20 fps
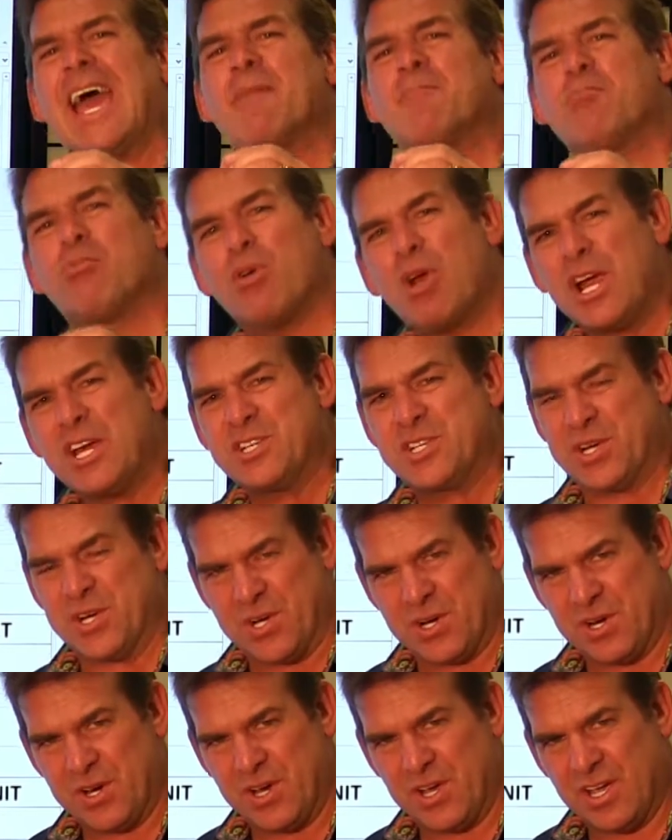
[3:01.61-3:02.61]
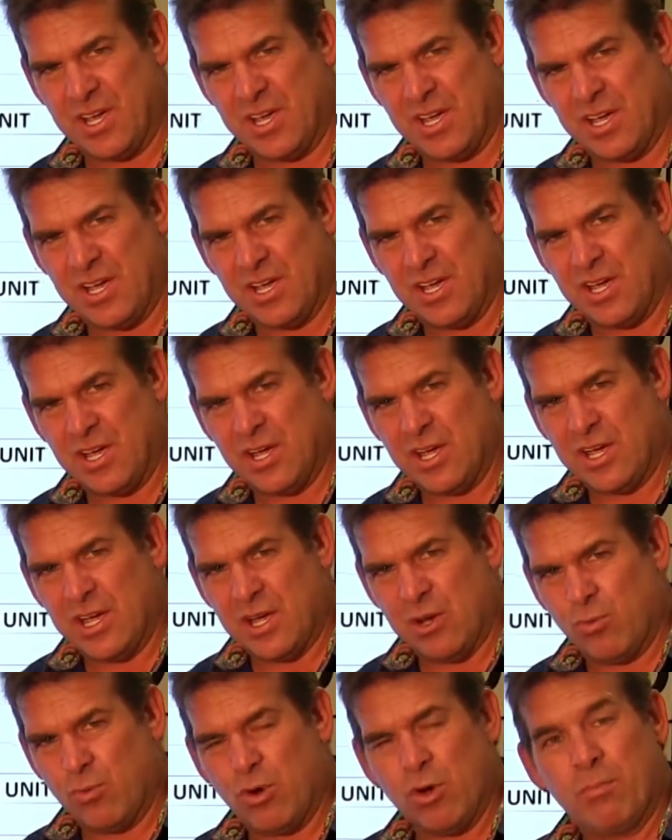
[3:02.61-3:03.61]
at pressure
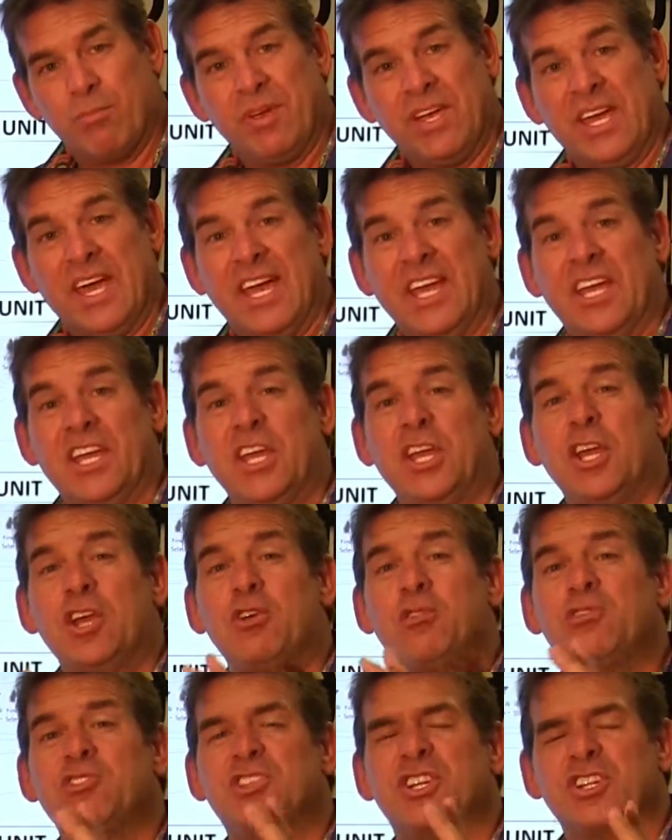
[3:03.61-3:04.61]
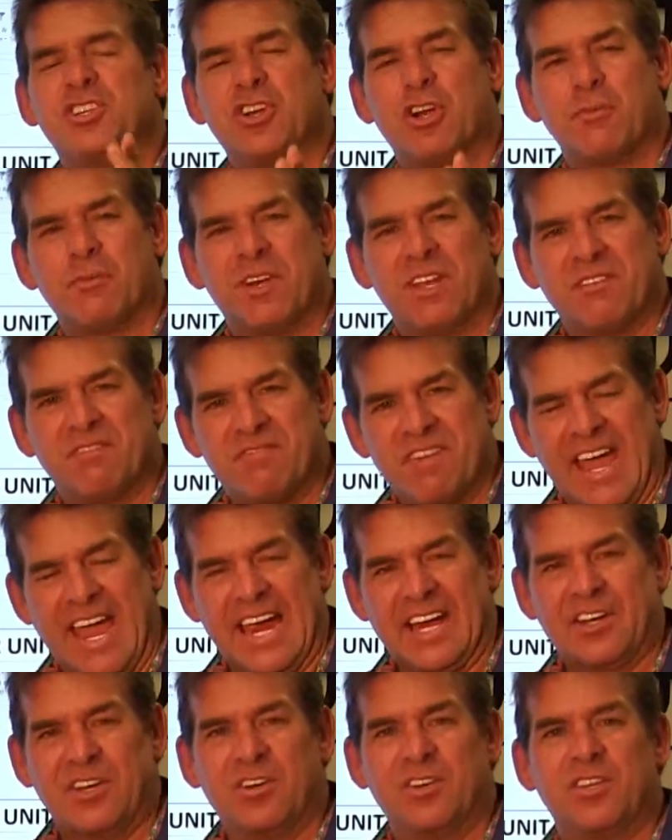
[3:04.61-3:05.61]
will be a huge determining
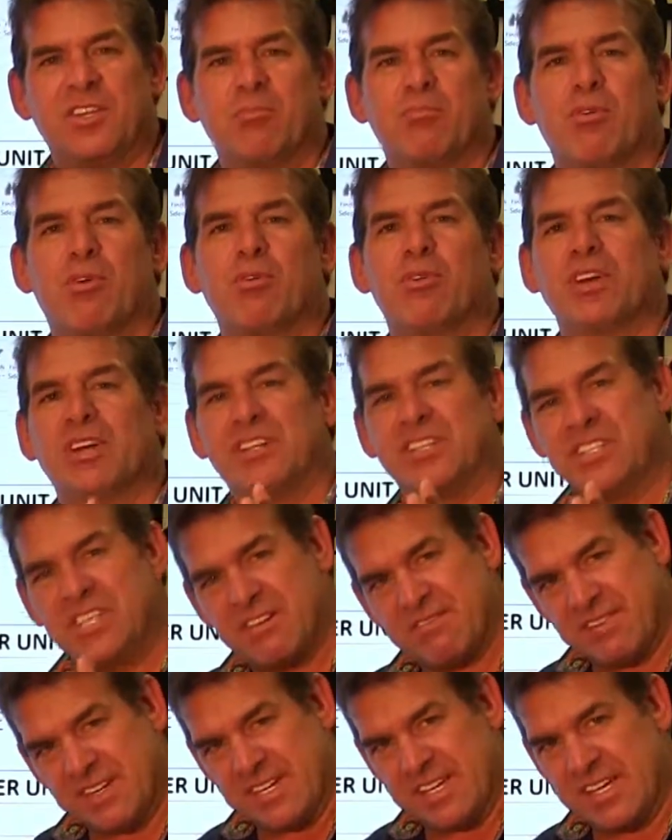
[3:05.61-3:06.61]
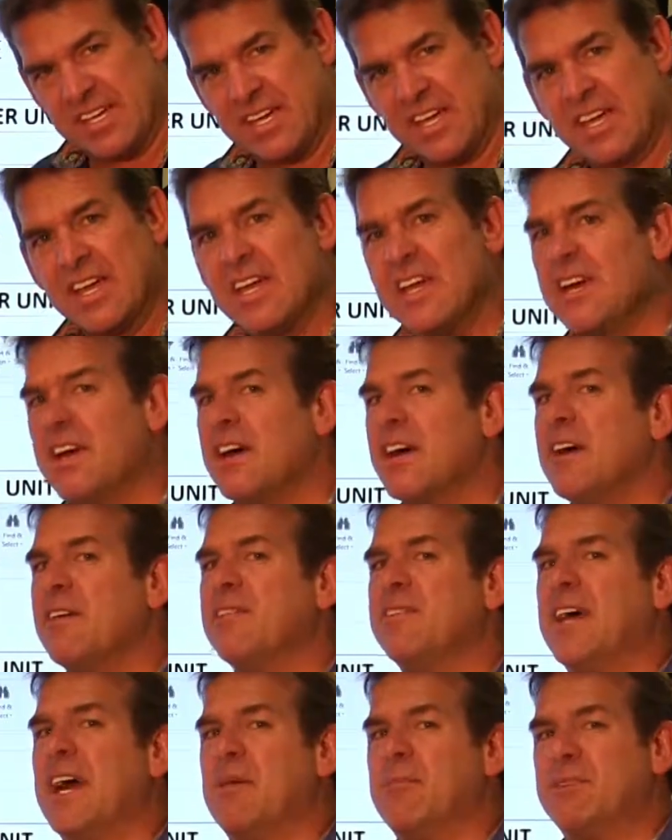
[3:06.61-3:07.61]
factor in the productivity
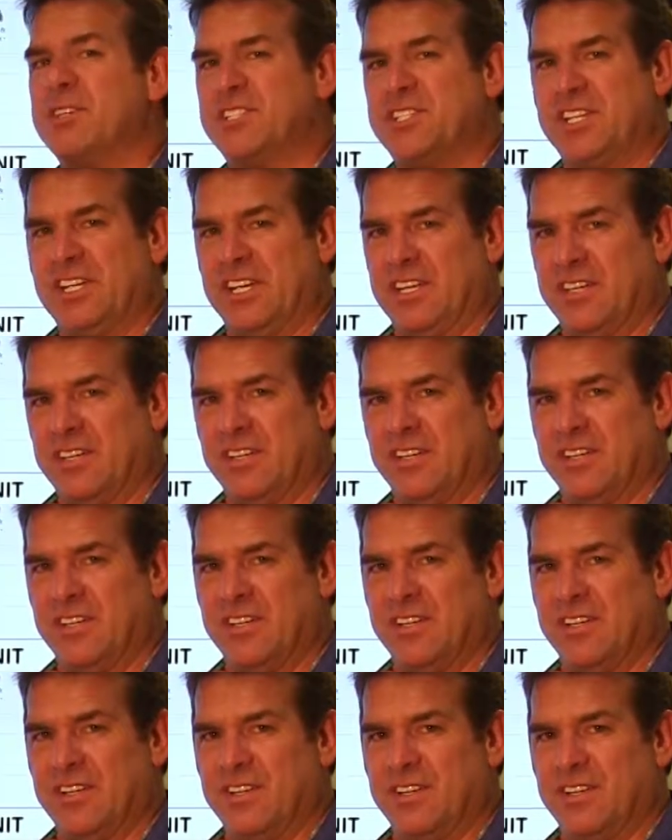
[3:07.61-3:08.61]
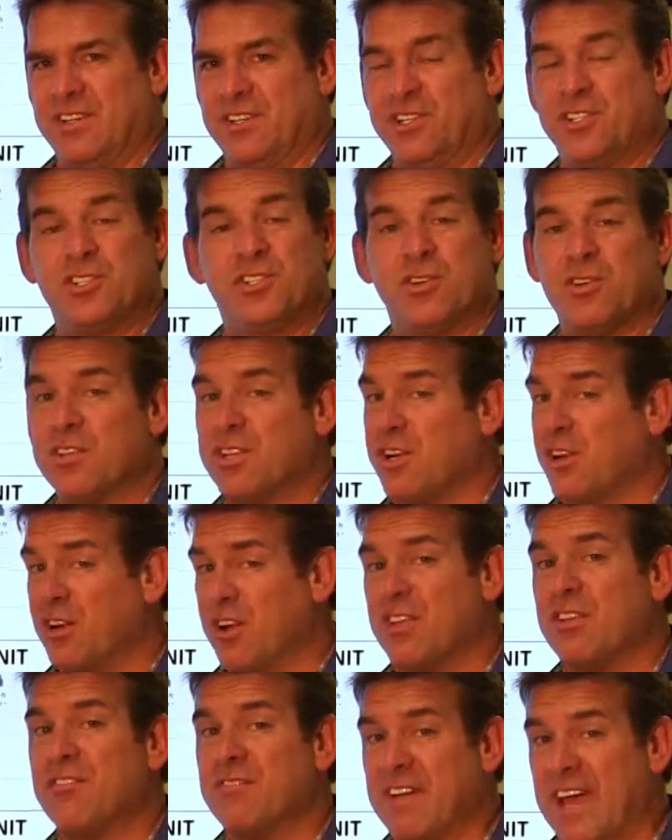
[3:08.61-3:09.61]
of that machine. Sure, there are
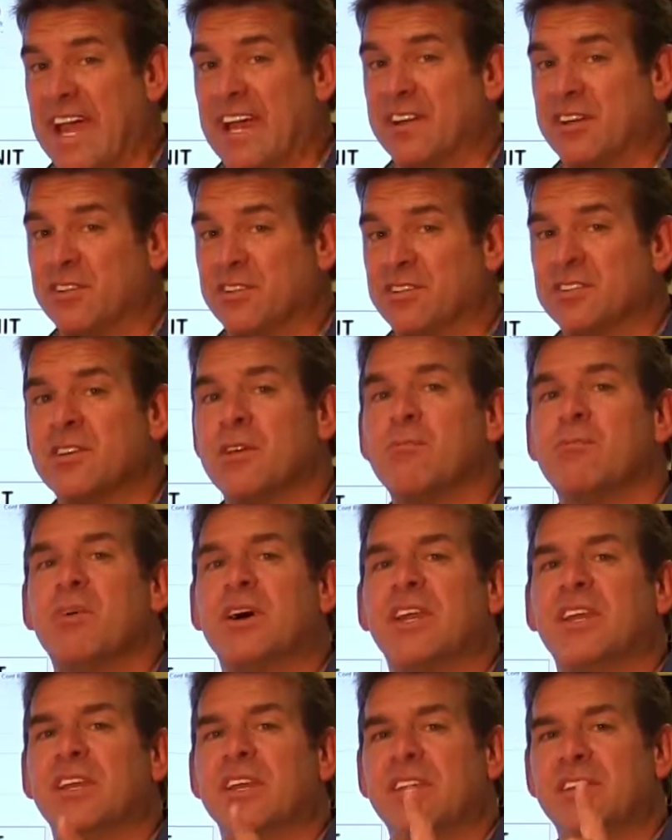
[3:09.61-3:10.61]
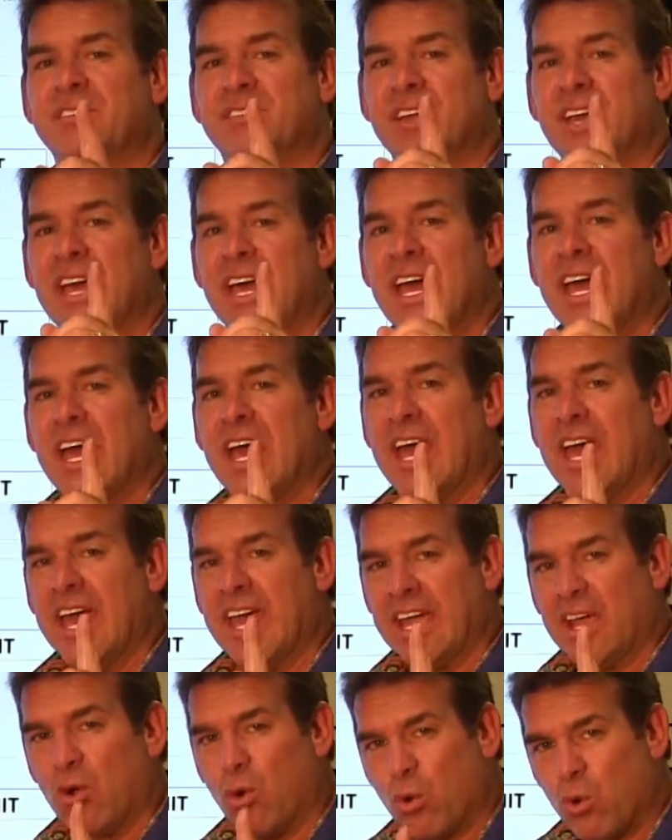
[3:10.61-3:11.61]
other factors, but it is
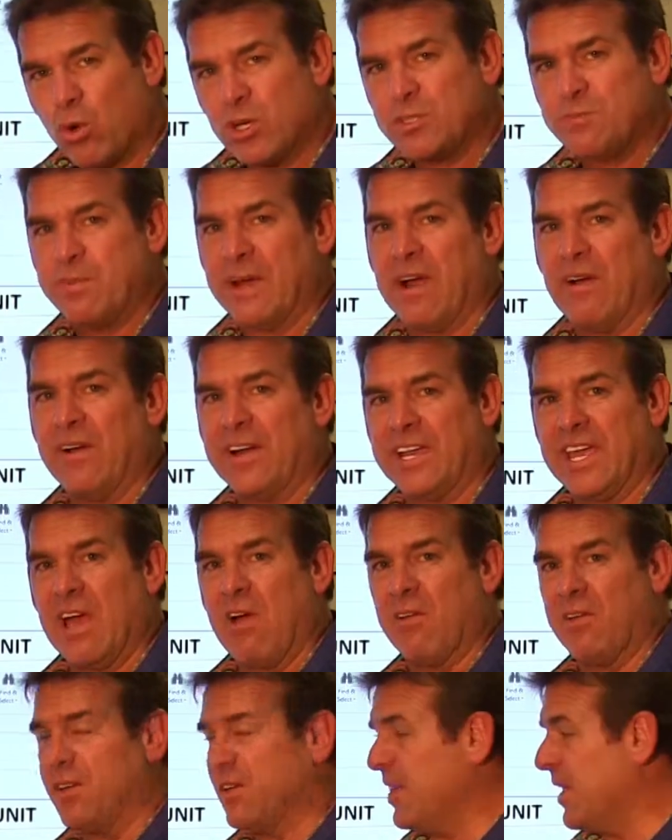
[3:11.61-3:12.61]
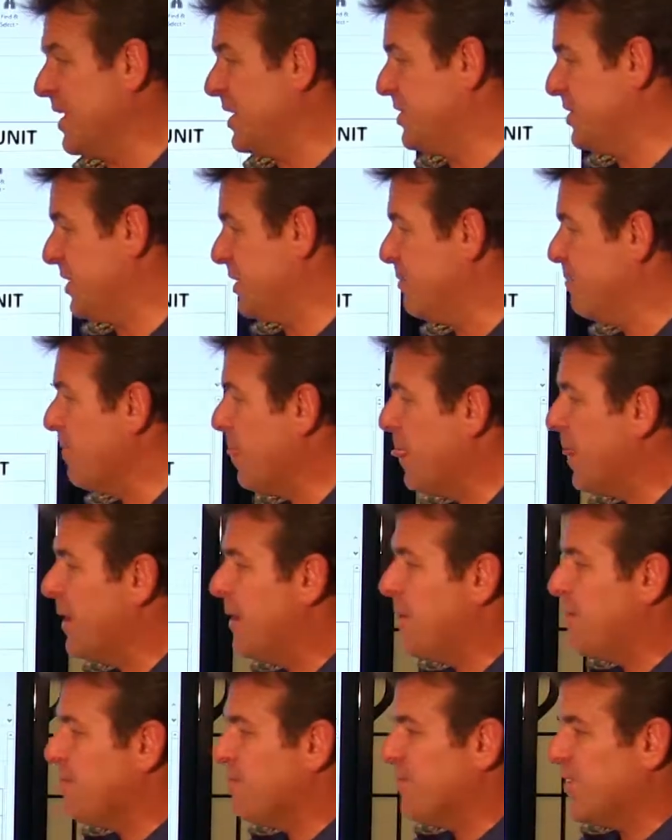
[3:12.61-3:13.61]
a horsepower calculation.
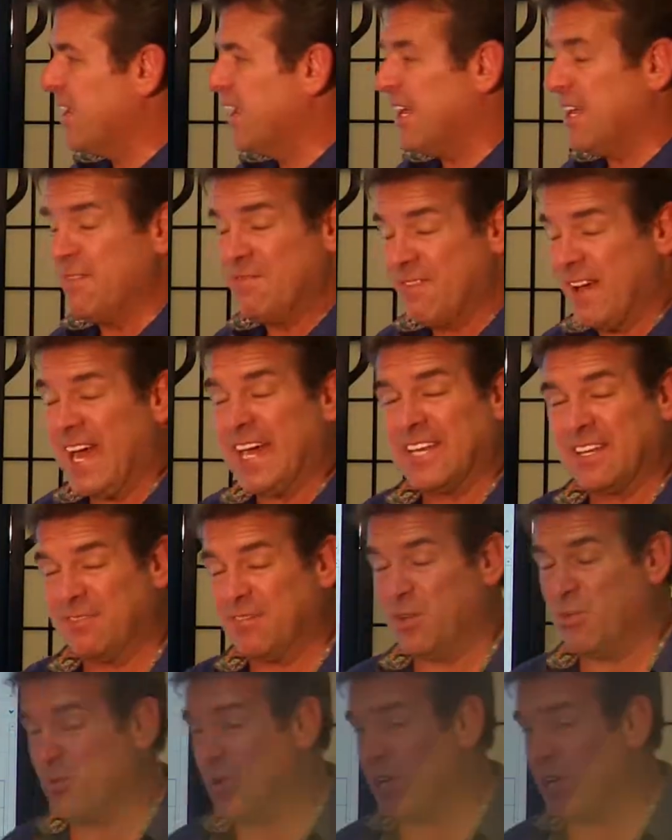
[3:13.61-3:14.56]
In fact, if you